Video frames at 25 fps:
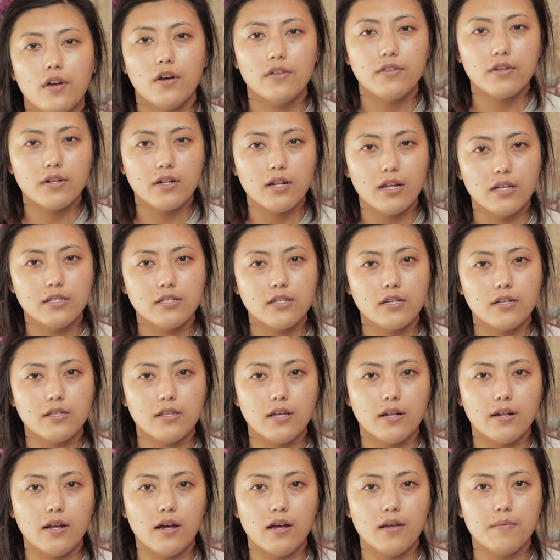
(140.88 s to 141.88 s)
other cleanser
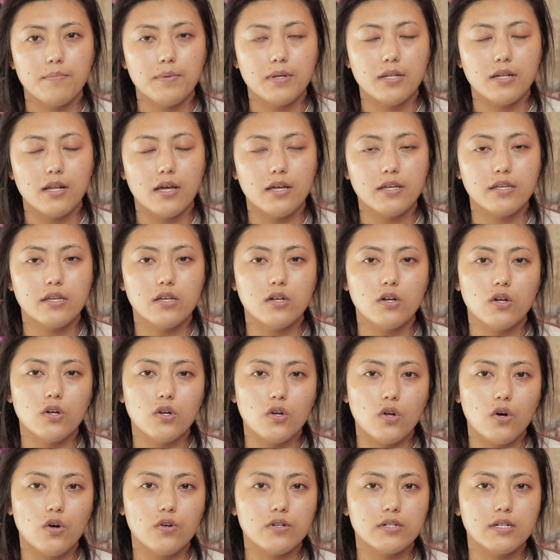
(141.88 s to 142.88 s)
that I have been liking a
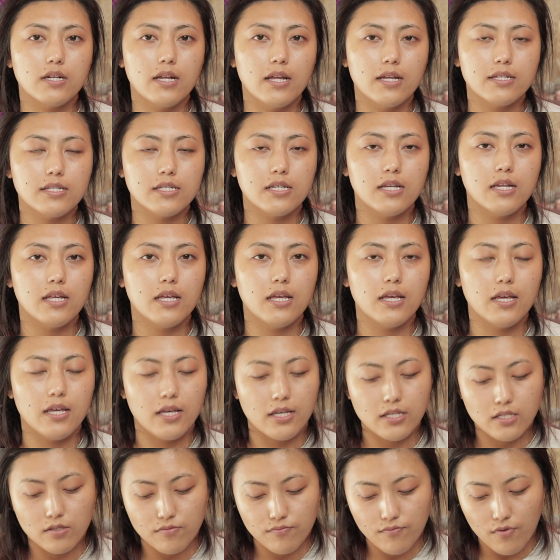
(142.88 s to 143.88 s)
lot lately
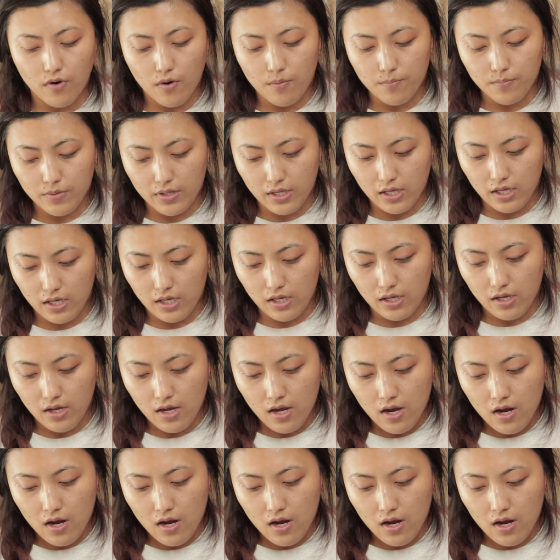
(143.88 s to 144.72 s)
is from the